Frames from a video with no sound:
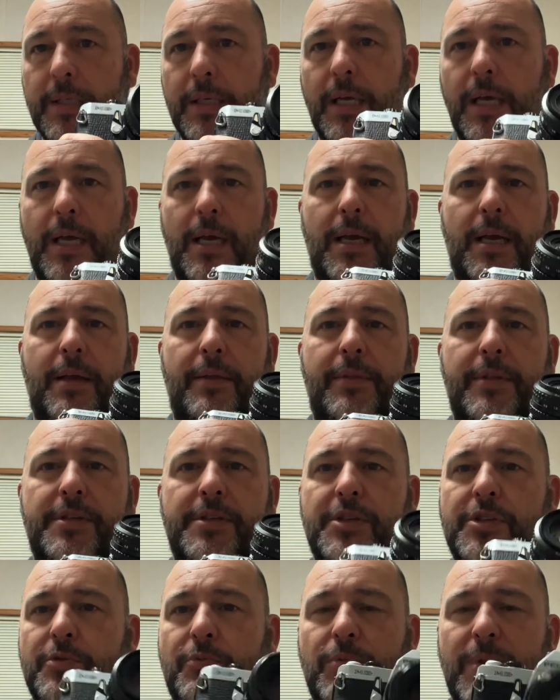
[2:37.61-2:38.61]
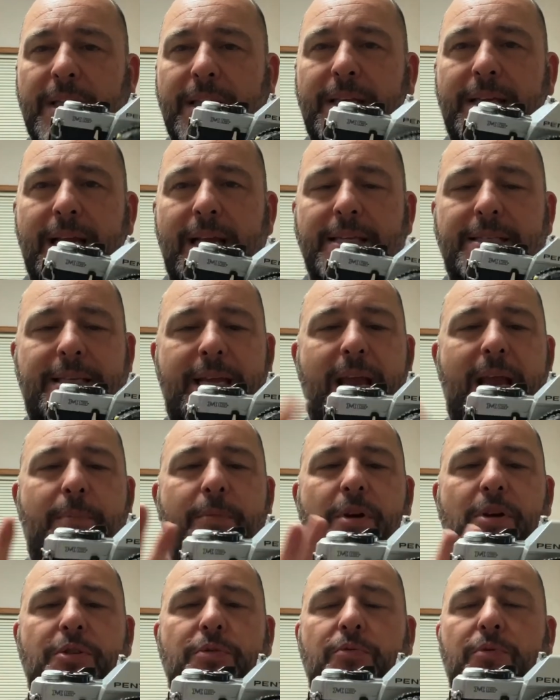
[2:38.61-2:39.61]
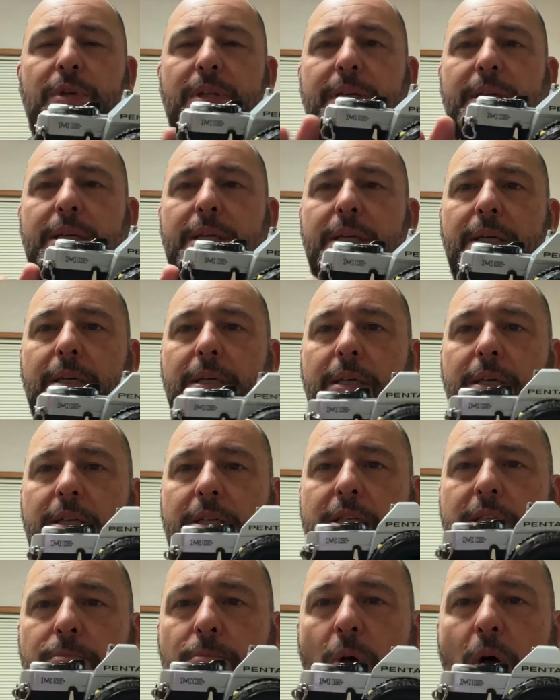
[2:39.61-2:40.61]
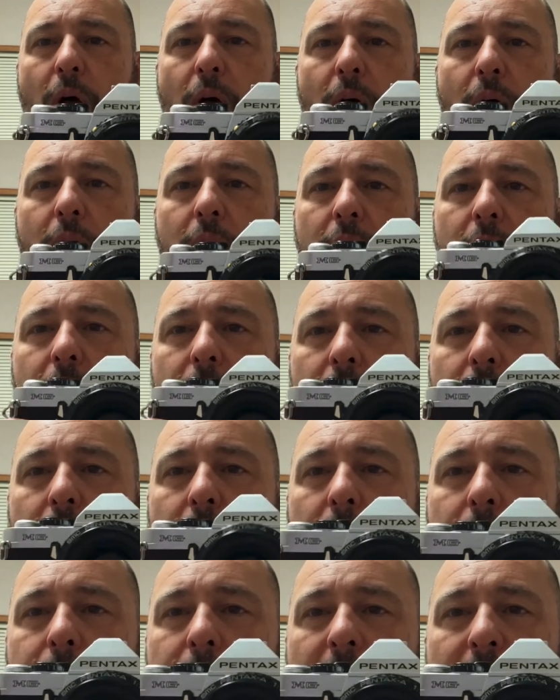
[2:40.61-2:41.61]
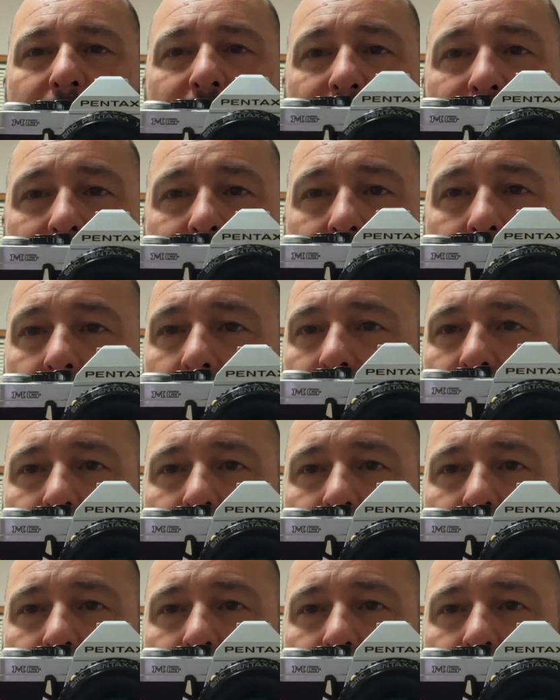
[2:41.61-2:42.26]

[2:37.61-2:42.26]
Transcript: Uh, this is a really nice camera. It's really small. Um, I think it looks